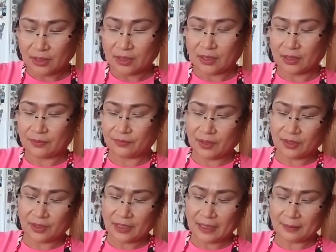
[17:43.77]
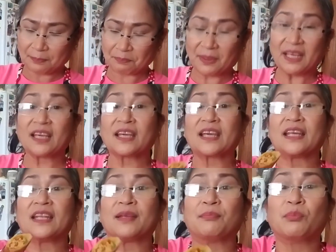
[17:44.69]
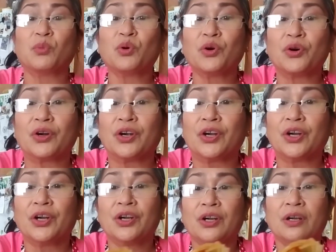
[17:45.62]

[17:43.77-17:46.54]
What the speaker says: if they're not pink anymore,